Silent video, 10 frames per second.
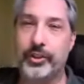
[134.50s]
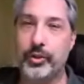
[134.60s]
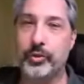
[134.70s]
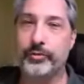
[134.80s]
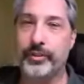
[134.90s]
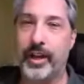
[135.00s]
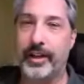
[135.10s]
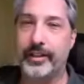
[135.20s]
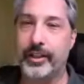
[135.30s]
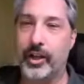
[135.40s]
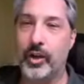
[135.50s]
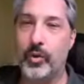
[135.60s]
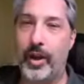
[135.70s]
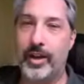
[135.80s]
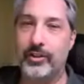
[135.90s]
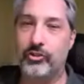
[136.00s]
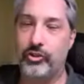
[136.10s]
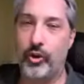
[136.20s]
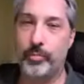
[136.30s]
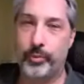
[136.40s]
you've got to go and
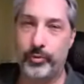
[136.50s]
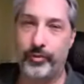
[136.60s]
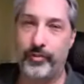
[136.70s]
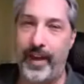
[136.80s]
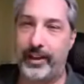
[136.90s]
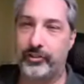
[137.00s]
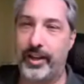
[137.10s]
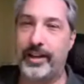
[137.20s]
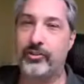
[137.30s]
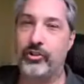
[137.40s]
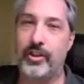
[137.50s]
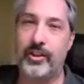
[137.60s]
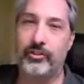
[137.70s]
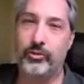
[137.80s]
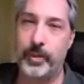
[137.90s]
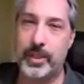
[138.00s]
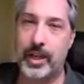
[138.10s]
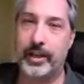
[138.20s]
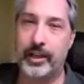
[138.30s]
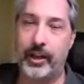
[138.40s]
show proof of vaccination. This has
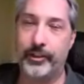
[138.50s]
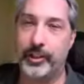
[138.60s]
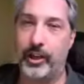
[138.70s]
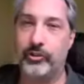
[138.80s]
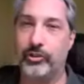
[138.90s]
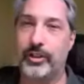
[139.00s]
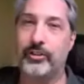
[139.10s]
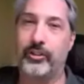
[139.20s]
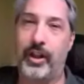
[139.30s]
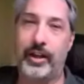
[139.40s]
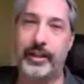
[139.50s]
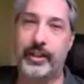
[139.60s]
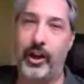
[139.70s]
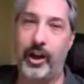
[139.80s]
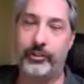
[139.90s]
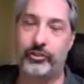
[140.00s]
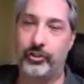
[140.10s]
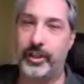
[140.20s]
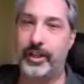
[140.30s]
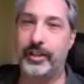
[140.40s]
been done in other countries like
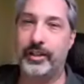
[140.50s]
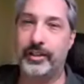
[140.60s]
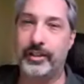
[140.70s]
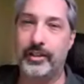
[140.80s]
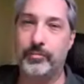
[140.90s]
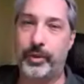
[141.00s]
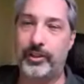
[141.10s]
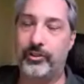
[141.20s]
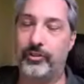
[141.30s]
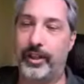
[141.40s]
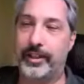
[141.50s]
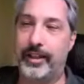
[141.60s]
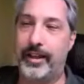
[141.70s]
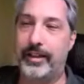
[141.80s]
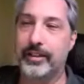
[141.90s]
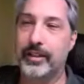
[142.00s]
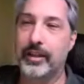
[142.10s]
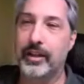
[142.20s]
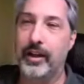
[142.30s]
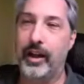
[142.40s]
Austria and places like that.
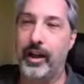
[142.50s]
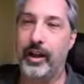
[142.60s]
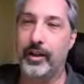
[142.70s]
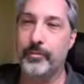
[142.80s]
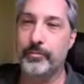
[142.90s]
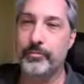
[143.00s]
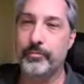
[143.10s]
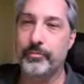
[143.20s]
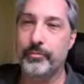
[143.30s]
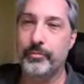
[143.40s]
Um,